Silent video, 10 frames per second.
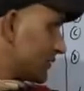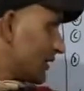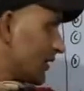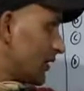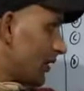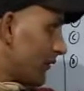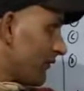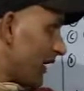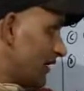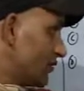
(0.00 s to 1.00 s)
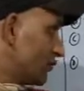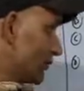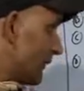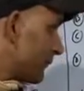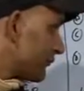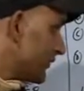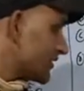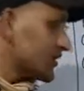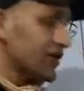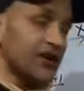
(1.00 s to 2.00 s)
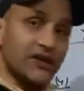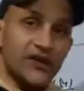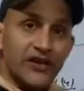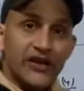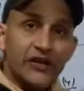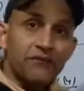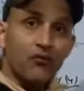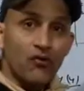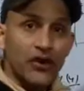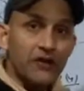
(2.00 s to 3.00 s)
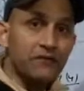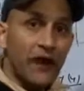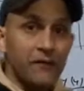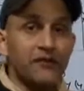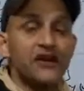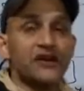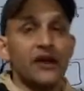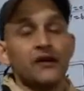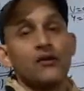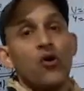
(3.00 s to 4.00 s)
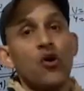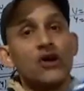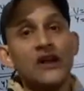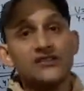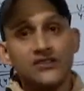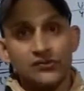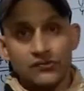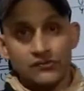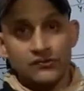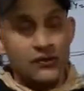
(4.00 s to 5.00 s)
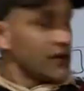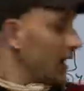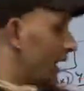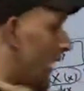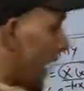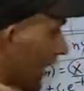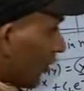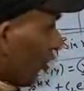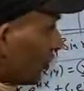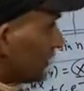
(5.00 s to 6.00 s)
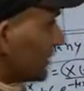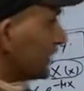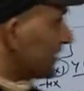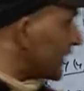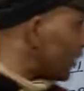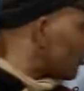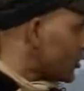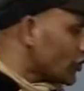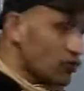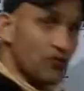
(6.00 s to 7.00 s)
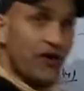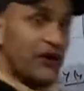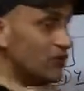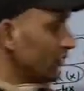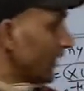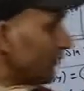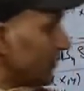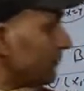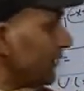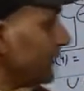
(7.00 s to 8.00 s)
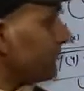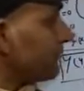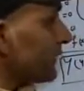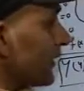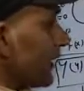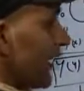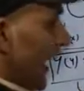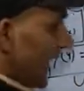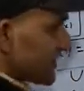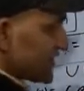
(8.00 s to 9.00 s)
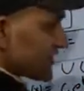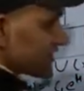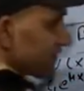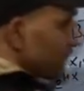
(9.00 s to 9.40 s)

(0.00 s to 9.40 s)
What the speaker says: the value, means d3, d4, d5, d10, all are 0. And only, there are only two value, it will be exist